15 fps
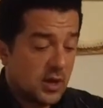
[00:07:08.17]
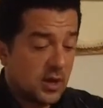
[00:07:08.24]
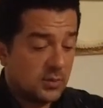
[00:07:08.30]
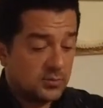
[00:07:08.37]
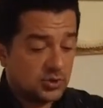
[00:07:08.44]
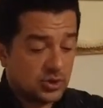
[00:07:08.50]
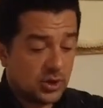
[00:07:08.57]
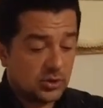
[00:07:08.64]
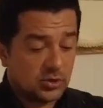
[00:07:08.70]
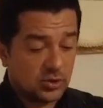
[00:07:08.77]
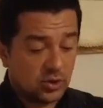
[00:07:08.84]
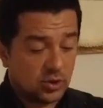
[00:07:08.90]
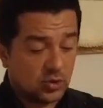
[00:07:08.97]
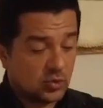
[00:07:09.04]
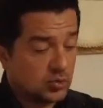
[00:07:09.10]
I'm trying to
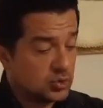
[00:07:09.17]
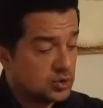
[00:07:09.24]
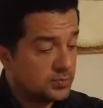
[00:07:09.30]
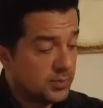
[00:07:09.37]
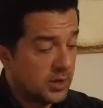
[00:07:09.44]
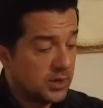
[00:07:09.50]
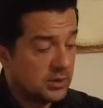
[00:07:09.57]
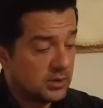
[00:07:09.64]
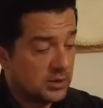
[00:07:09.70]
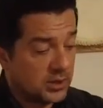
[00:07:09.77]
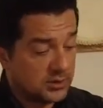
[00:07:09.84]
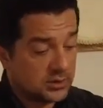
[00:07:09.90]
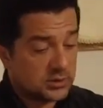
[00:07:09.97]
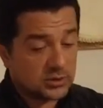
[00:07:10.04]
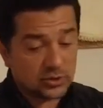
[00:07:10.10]
use my
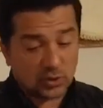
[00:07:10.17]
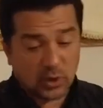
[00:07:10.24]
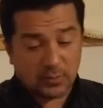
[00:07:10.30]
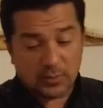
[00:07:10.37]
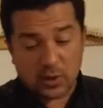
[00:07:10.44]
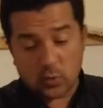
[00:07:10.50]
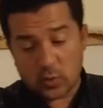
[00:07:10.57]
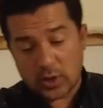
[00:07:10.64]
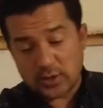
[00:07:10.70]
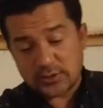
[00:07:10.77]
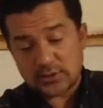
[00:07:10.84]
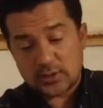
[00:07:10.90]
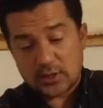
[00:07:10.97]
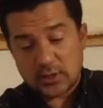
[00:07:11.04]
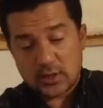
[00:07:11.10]
leather so I'm not
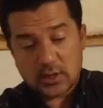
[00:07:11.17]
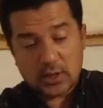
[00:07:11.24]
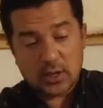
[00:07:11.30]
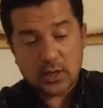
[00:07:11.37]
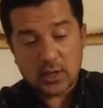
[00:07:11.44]
wasting